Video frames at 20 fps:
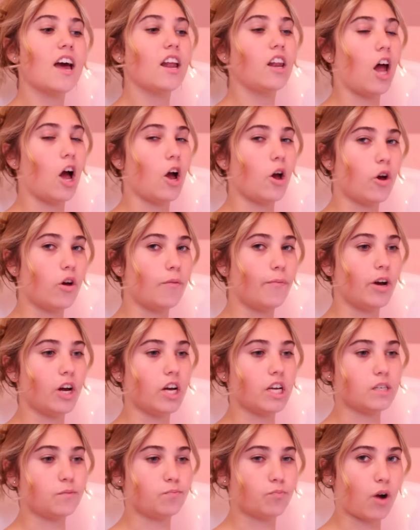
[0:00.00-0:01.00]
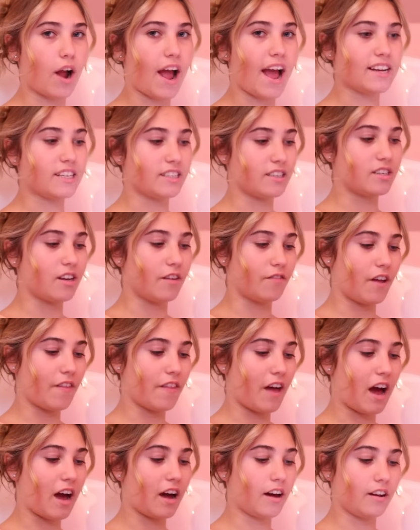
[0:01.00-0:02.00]
like hummus, bread and stuff like
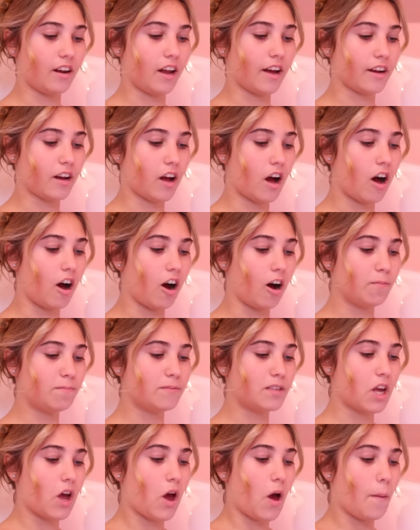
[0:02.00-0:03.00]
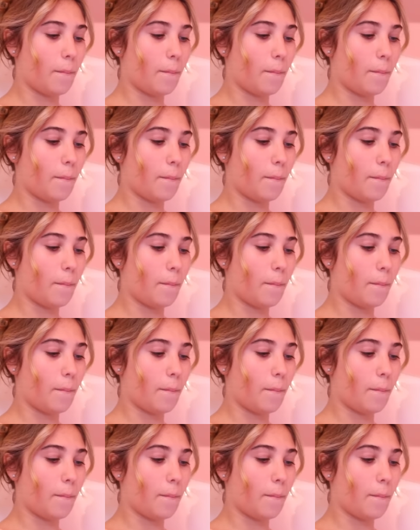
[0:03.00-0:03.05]
that, and like carbs.